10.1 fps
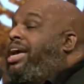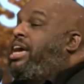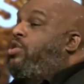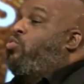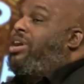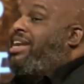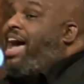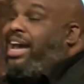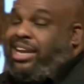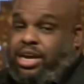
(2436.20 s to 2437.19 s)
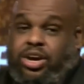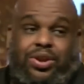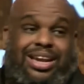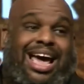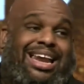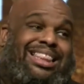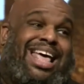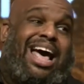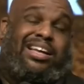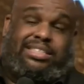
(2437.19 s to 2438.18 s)
In one night,
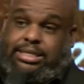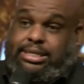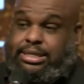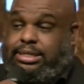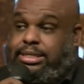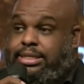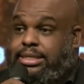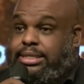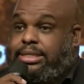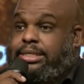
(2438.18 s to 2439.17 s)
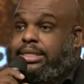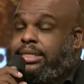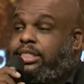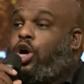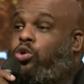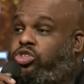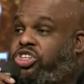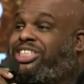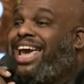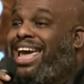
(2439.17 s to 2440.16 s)
190,000
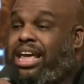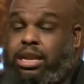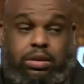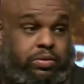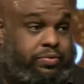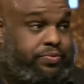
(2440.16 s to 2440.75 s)
soldiers dead.